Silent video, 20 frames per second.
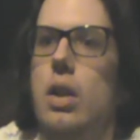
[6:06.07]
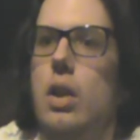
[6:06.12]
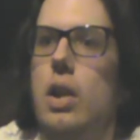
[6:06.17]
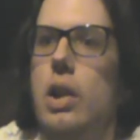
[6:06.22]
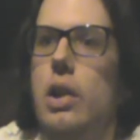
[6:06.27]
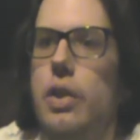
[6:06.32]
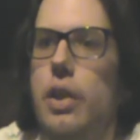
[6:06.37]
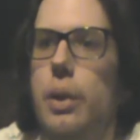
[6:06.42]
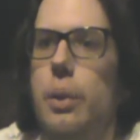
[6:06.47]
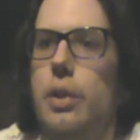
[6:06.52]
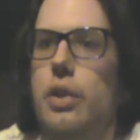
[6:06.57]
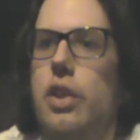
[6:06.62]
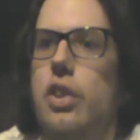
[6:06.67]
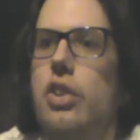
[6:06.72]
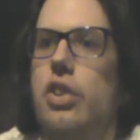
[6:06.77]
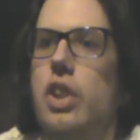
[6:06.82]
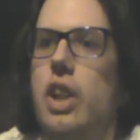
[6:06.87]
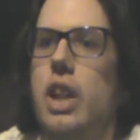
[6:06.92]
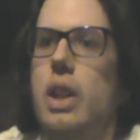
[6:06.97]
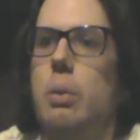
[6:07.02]
there was a
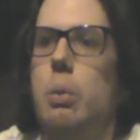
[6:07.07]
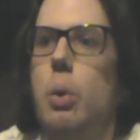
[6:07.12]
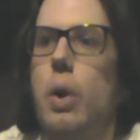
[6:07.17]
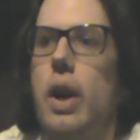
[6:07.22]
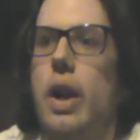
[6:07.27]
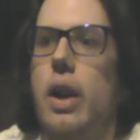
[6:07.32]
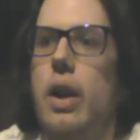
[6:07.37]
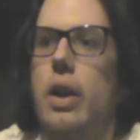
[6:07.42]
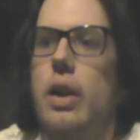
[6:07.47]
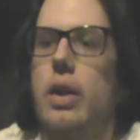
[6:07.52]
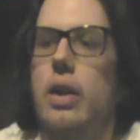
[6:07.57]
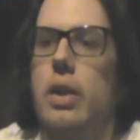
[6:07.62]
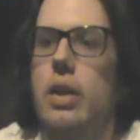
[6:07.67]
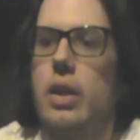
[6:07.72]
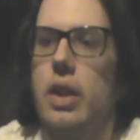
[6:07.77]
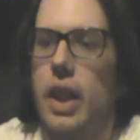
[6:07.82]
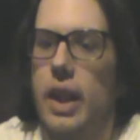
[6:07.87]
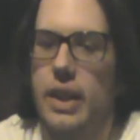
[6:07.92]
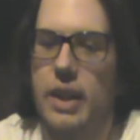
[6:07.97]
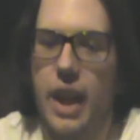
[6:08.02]
scene where
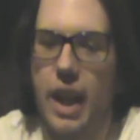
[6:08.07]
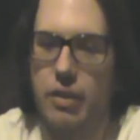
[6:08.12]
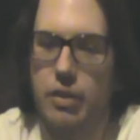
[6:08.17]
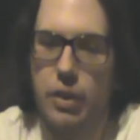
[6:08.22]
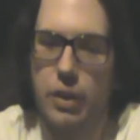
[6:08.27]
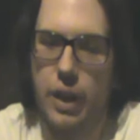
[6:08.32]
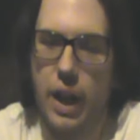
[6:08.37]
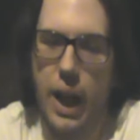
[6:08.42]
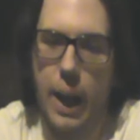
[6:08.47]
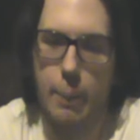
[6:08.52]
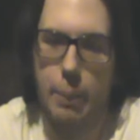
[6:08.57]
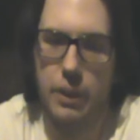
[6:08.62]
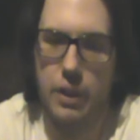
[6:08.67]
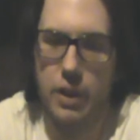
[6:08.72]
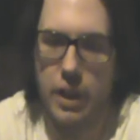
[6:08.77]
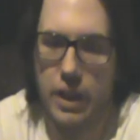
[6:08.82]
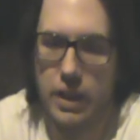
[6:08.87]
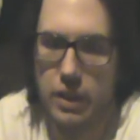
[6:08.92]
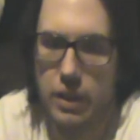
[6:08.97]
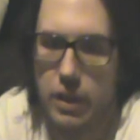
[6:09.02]
like after it happened,
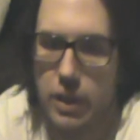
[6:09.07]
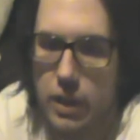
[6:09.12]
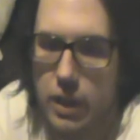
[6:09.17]
like